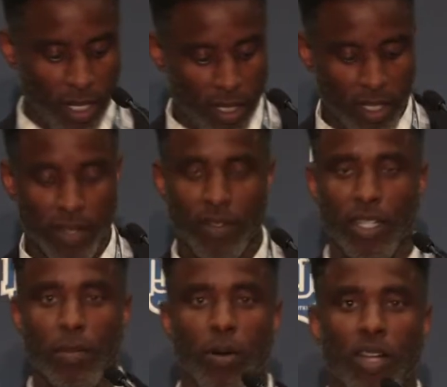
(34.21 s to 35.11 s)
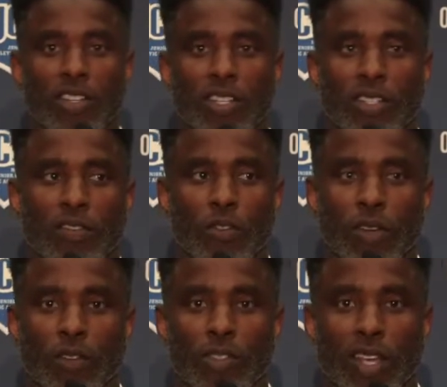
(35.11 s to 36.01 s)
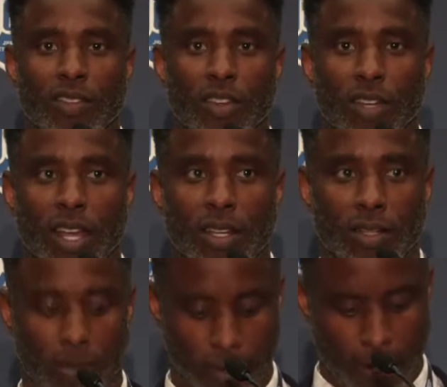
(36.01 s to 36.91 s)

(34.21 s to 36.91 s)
and lived in the projects of Greenville, South Carolina.